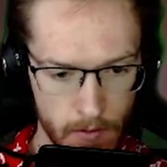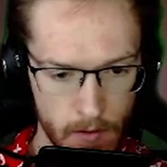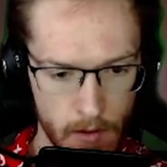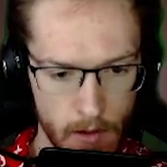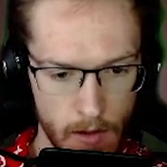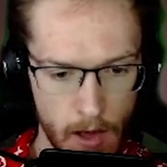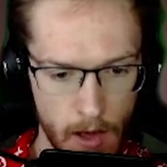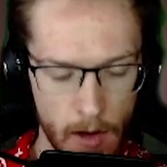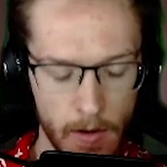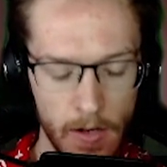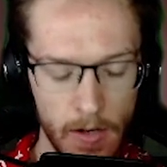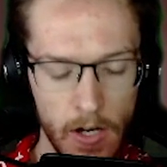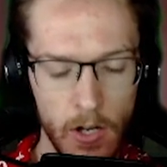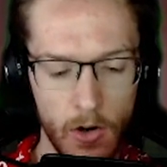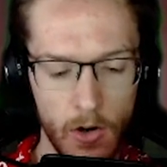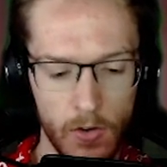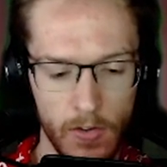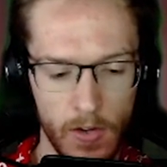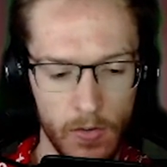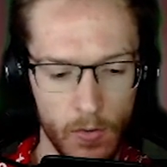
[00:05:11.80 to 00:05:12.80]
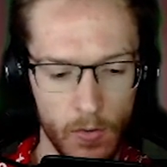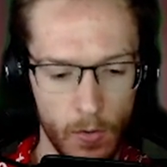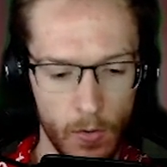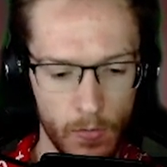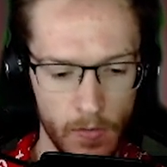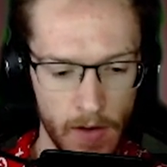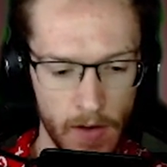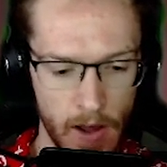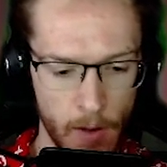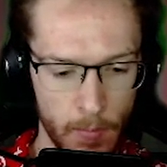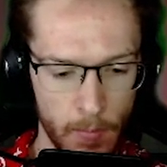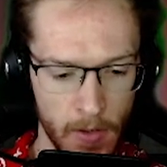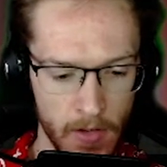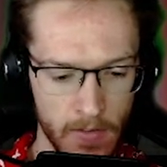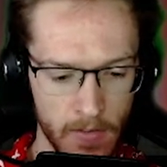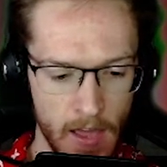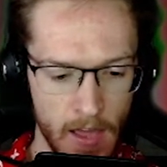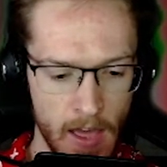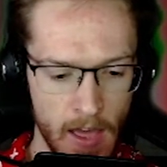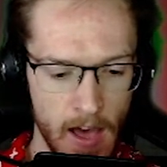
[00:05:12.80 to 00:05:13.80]
I'm going to lock these all for now because
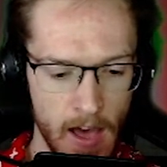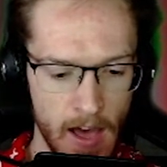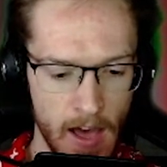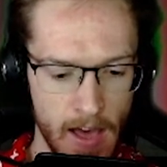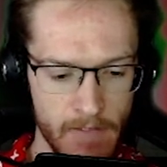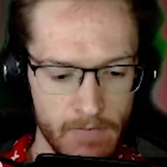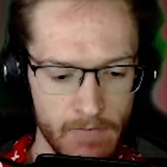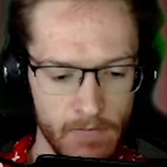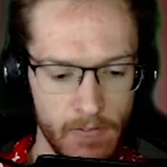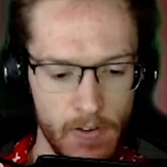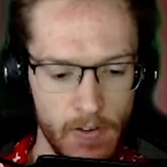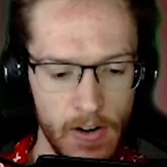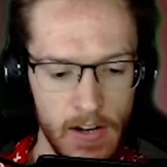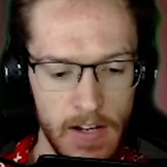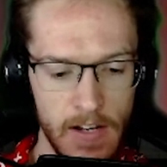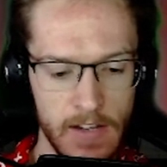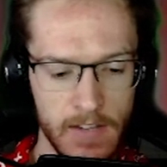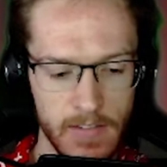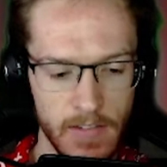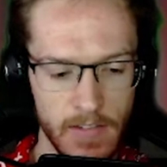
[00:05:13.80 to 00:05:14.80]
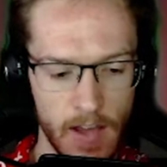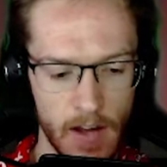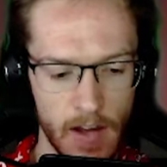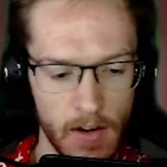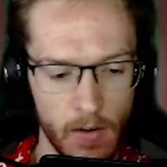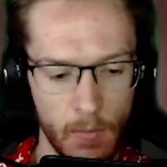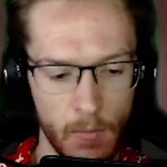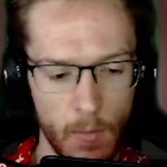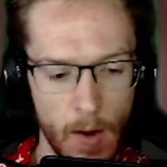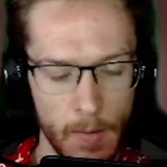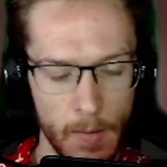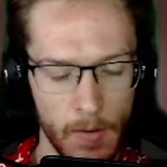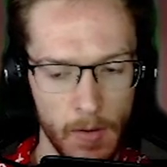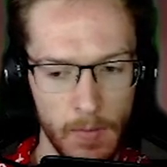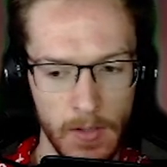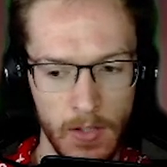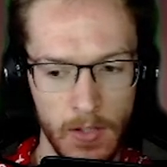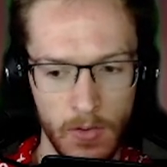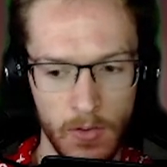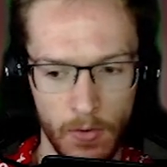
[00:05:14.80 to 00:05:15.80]
I haven't really decided on what I'm going to
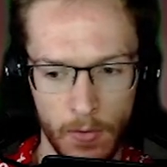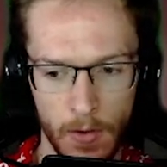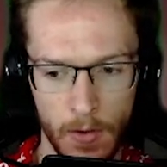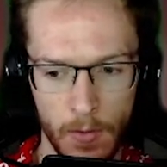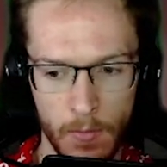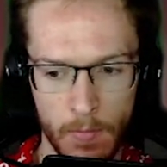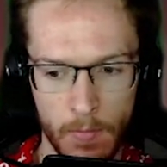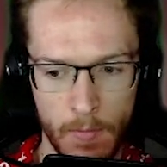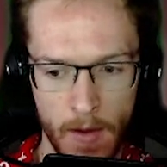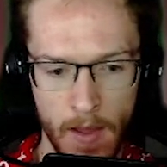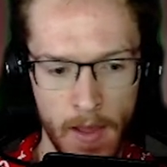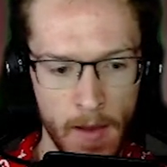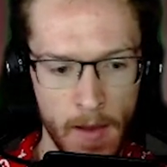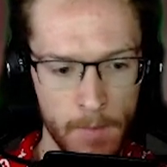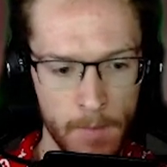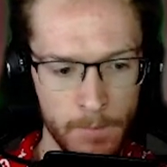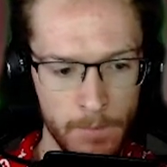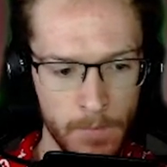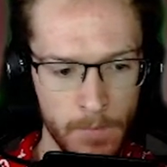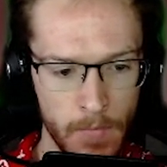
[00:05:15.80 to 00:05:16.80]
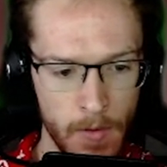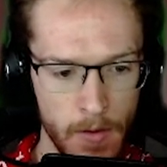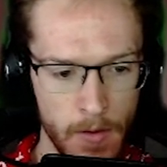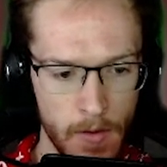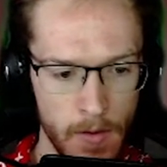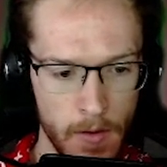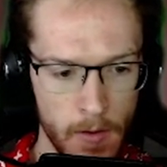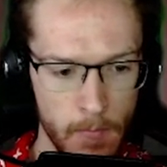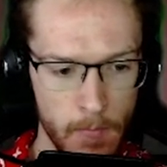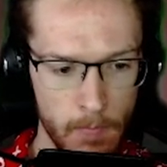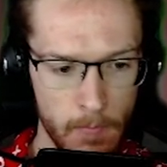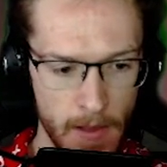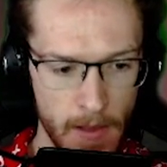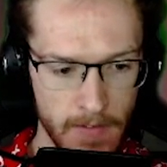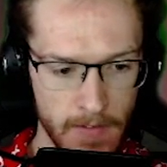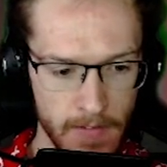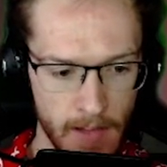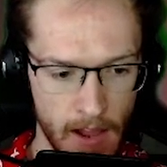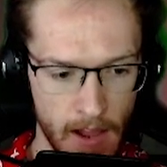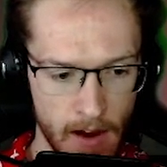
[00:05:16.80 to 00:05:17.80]
be doing with my
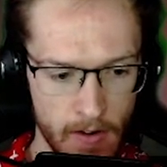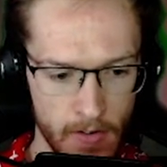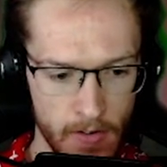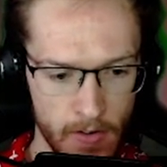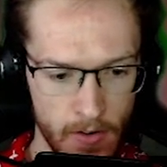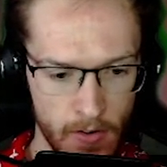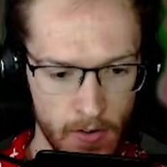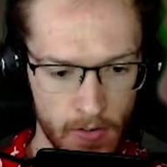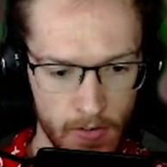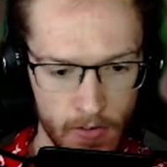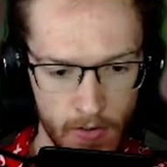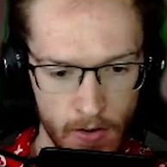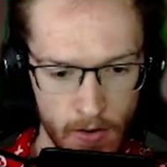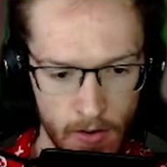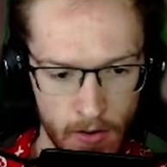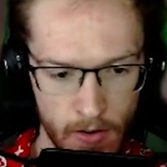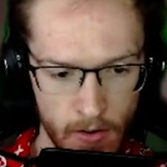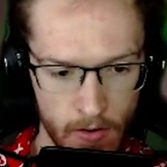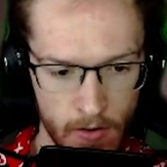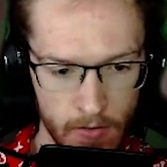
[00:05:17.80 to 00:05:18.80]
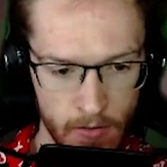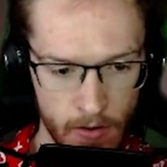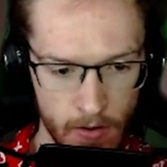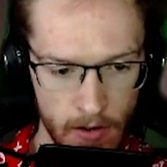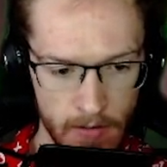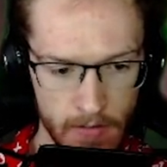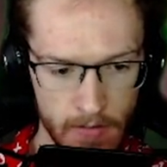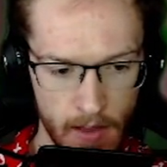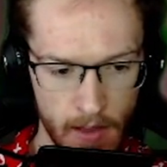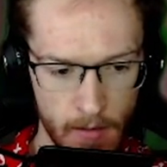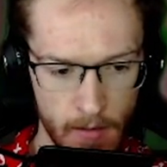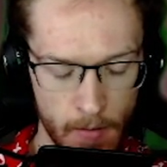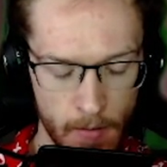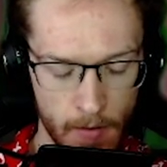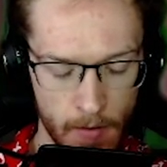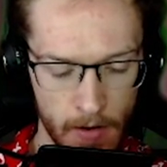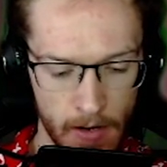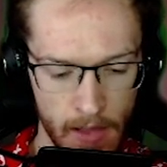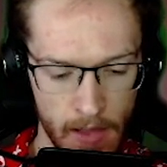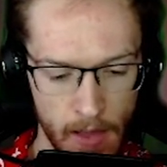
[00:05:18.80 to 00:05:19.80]
best characters. So let's get, I'm
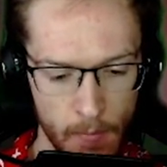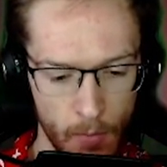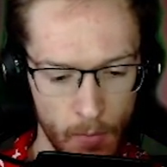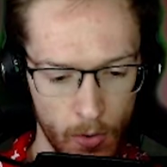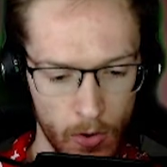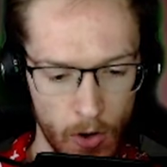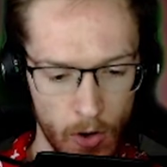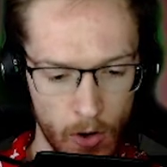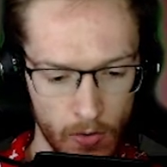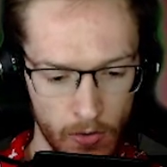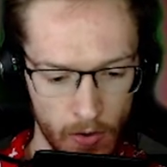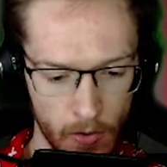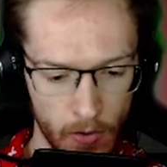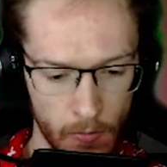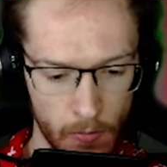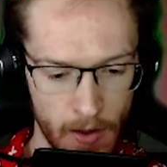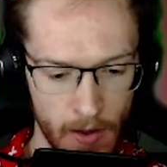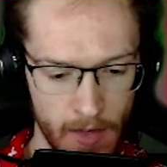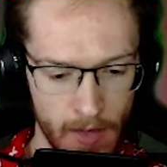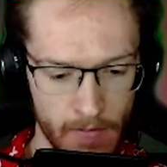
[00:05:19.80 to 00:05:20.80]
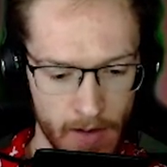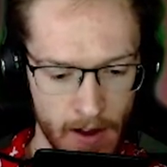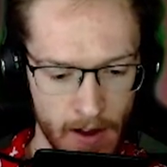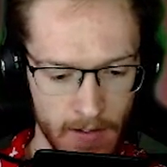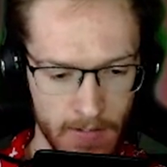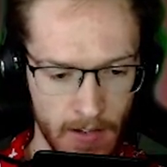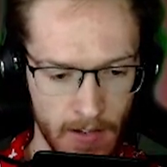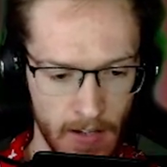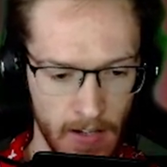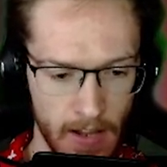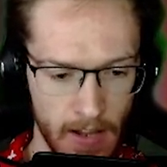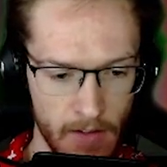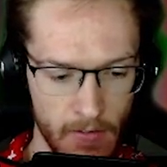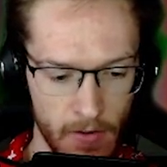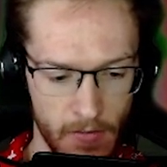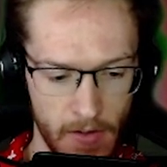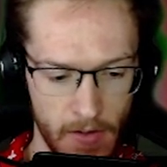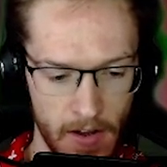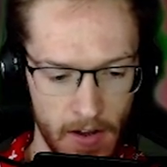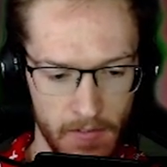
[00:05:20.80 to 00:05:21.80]
going to get them all locked. So I don't want to ever accidentally get rid
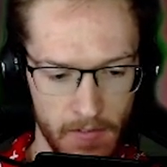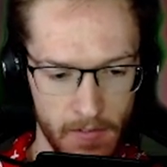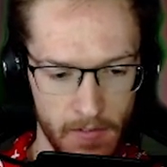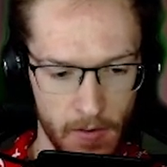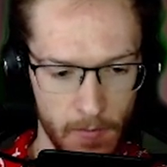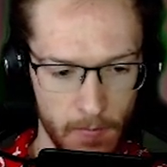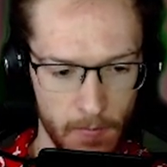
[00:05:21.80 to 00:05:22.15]
of any of them.